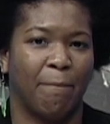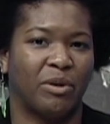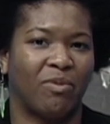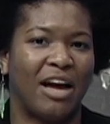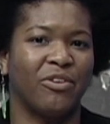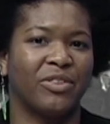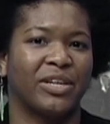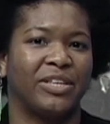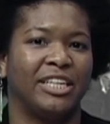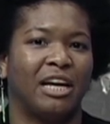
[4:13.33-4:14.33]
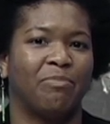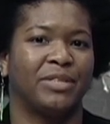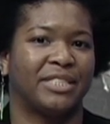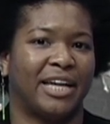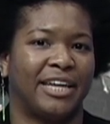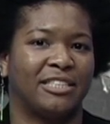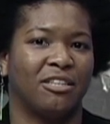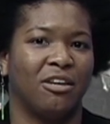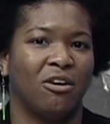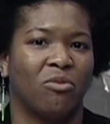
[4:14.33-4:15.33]
But rather than clean up the site,
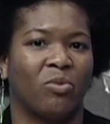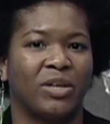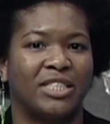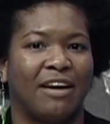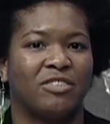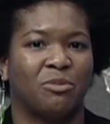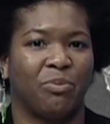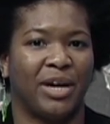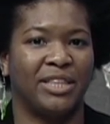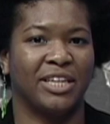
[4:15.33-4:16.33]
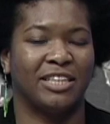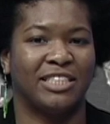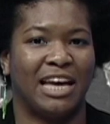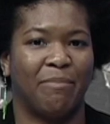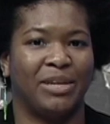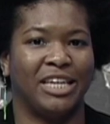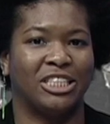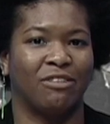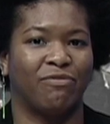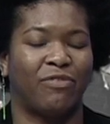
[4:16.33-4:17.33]
works have spread the
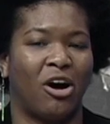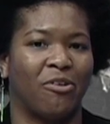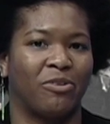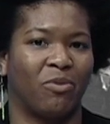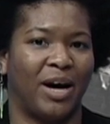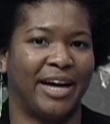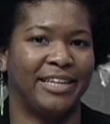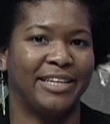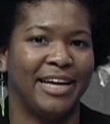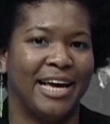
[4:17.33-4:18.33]
contamination far and wide